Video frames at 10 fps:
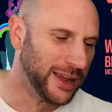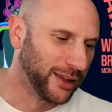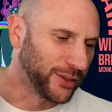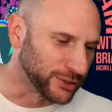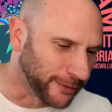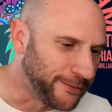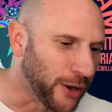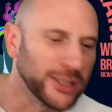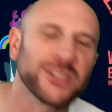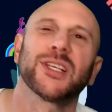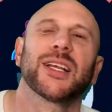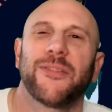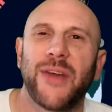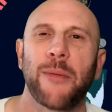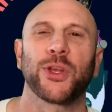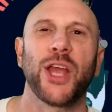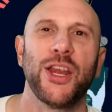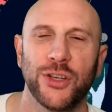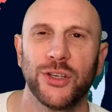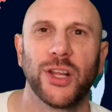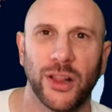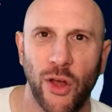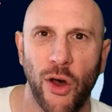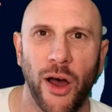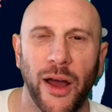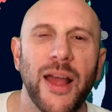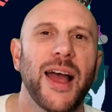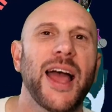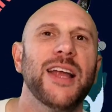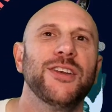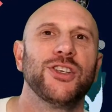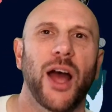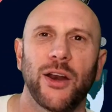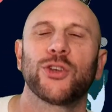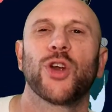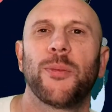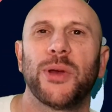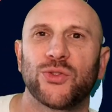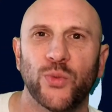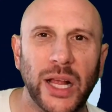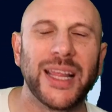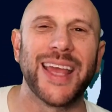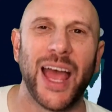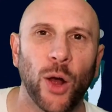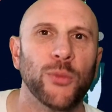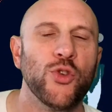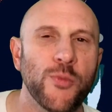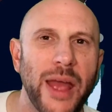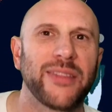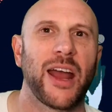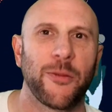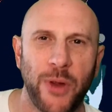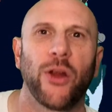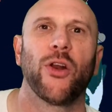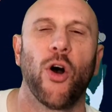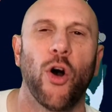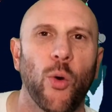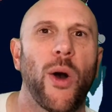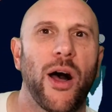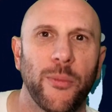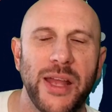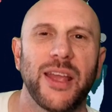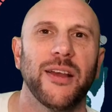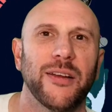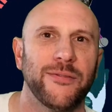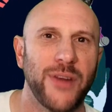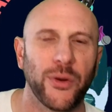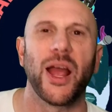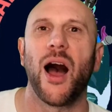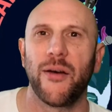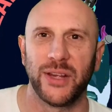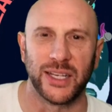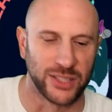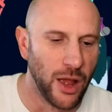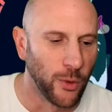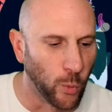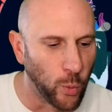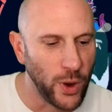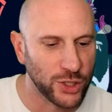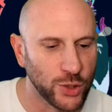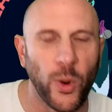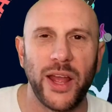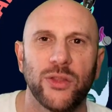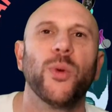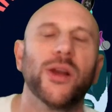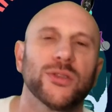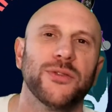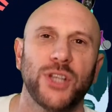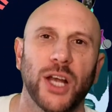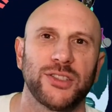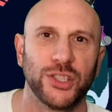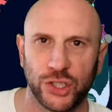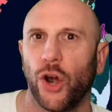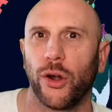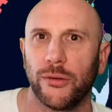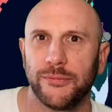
There's a very selective application to the law, and Donald Trump has really helped to make that apparent, all while making it very obvious which way the wheels of justice turn.